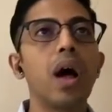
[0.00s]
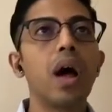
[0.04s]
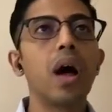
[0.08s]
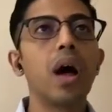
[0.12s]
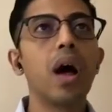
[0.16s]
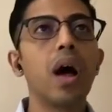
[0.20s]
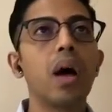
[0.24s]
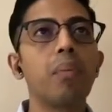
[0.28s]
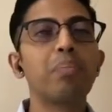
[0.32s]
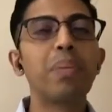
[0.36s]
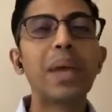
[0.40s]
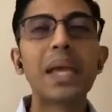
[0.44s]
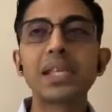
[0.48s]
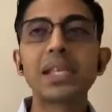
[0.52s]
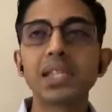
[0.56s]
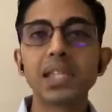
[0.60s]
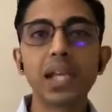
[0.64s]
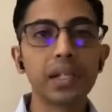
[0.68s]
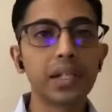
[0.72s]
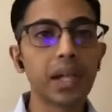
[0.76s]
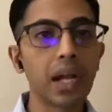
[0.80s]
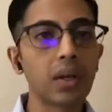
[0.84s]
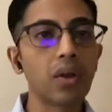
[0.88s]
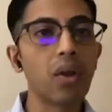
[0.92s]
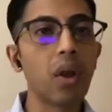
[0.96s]
basic
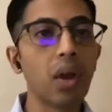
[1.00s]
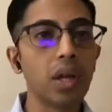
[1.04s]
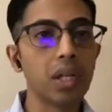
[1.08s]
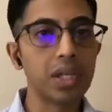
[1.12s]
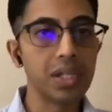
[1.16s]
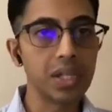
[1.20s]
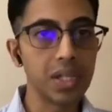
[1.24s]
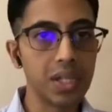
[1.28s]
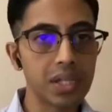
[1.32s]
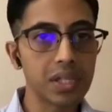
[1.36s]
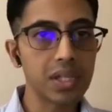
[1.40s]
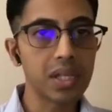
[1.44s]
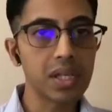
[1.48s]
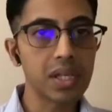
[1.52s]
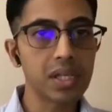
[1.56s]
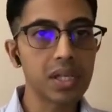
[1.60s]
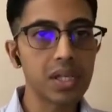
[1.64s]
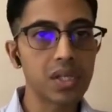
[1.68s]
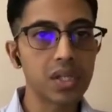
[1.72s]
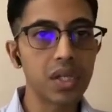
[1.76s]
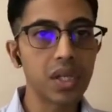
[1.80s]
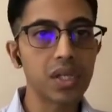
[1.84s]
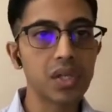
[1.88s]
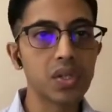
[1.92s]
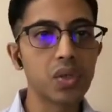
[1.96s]
technologies, such
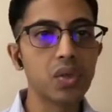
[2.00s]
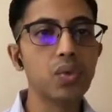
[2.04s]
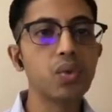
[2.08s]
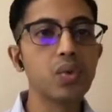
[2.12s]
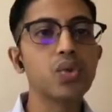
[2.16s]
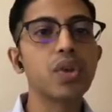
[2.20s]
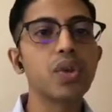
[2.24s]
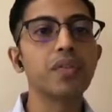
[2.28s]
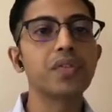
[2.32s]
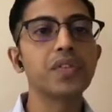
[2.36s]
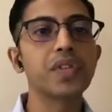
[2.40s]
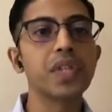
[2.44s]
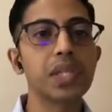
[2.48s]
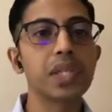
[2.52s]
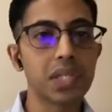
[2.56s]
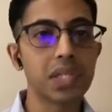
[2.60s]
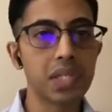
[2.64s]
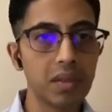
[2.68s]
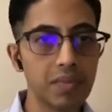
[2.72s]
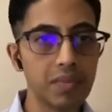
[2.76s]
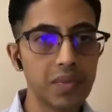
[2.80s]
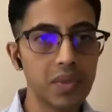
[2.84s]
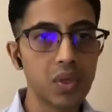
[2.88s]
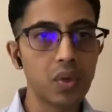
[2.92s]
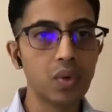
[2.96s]
as use of systems,
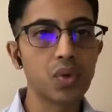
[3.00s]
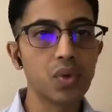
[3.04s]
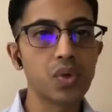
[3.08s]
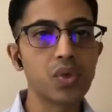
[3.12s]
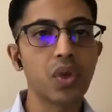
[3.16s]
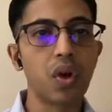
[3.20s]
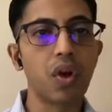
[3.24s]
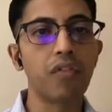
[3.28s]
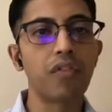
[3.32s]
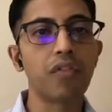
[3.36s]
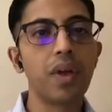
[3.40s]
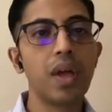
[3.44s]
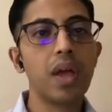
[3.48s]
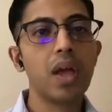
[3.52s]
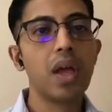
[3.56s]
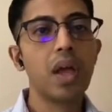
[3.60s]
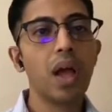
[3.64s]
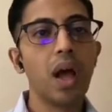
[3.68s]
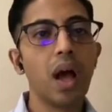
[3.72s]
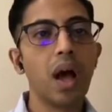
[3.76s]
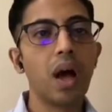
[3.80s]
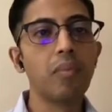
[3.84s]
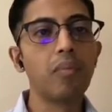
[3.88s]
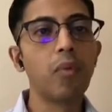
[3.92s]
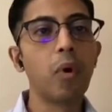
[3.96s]
use of
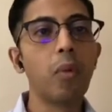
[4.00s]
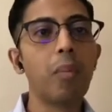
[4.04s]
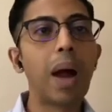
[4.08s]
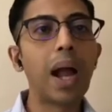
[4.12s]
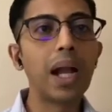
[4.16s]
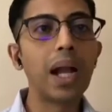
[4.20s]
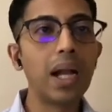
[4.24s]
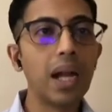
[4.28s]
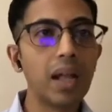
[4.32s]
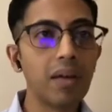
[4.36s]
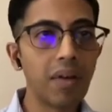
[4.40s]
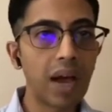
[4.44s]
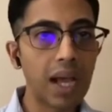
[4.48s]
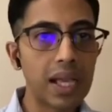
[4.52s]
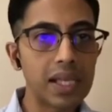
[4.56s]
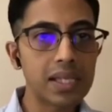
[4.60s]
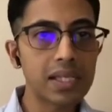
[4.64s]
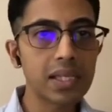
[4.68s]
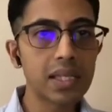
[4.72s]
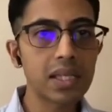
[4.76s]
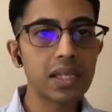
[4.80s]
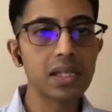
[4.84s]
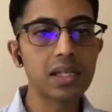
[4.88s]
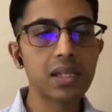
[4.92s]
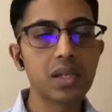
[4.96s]
mobile
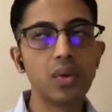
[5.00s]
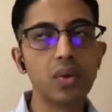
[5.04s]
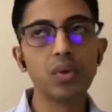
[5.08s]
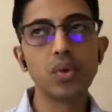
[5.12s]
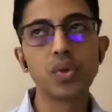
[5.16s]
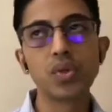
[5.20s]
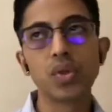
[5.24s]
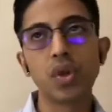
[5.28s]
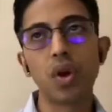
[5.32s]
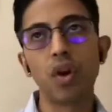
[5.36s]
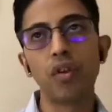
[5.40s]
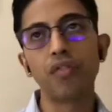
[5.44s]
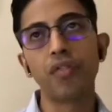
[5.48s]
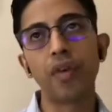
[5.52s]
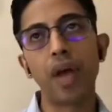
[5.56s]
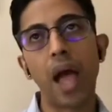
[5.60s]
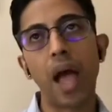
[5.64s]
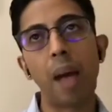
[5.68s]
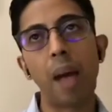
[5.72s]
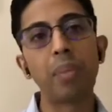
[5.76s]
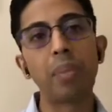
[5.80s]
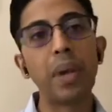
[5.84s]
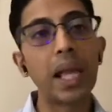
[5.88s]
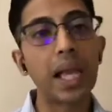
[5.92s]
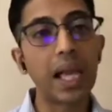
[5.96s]
devices, use of
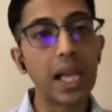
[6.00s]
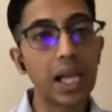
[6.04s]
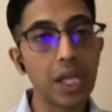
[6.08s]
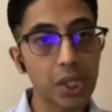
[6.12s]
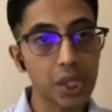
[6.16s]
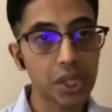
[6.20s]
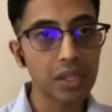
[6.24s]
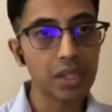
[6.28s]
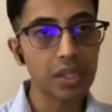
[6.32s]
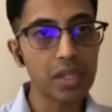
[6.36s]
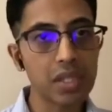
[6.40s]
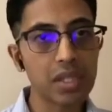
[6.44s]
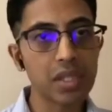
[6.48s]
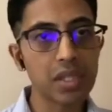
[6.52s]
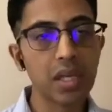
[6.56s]
applications.